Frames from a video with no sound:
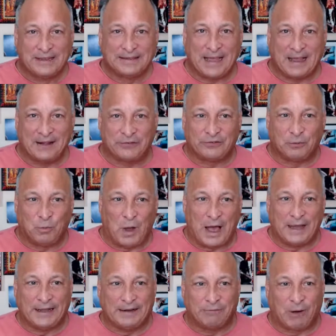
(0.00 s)
down to
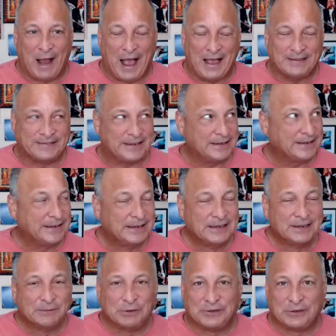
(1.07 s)
Sewanee Rising
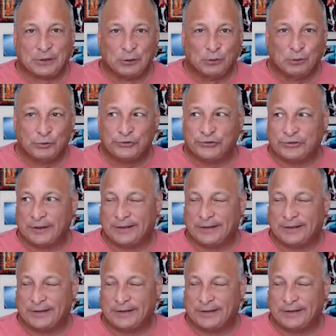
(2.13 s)
with Goose.